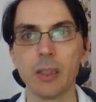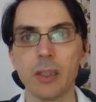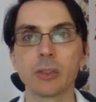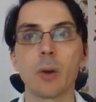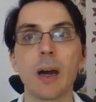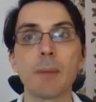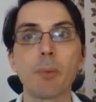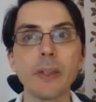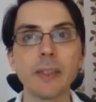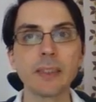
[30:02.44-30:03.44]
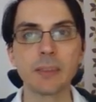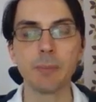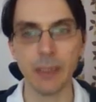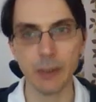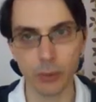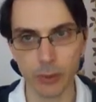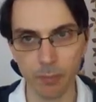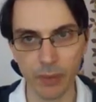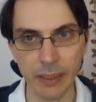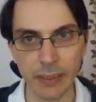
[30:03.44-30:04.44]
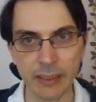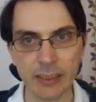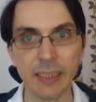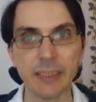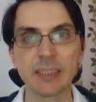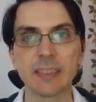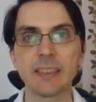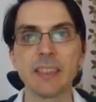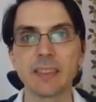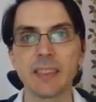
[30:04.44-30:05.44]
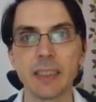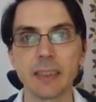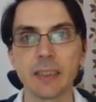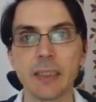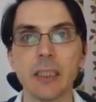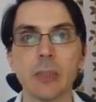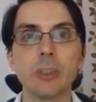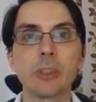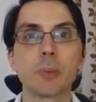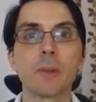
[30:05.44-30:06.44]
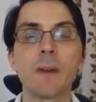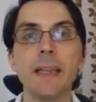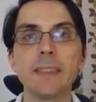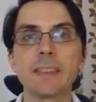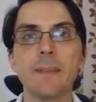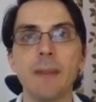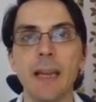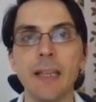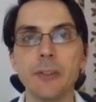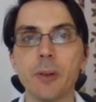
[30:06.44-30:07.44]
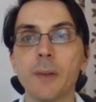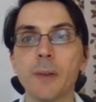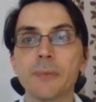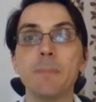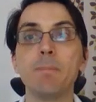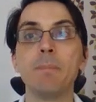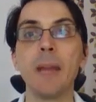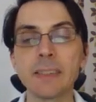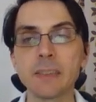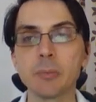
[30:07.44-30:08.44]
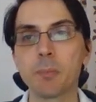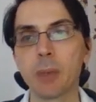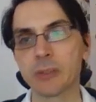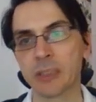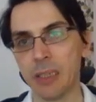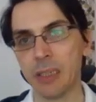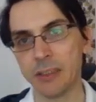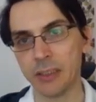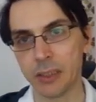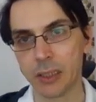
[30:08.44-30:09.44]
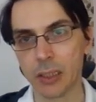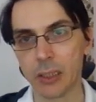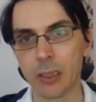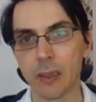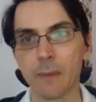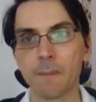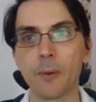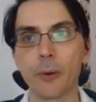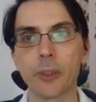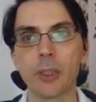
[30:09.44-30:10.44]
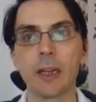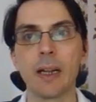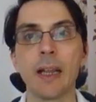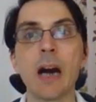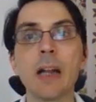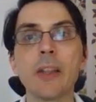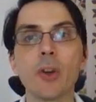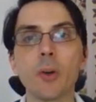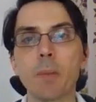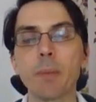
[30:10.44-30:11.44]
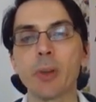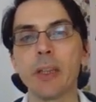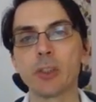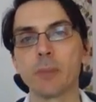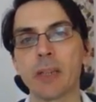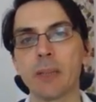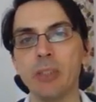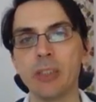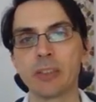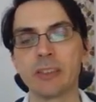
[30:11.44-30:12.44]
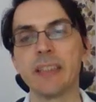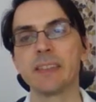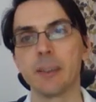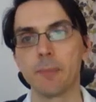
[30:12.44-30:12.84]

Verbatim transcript: So a point estimator is a statistic which provides the value of the maximum plausibility for an unknown population parameter theta.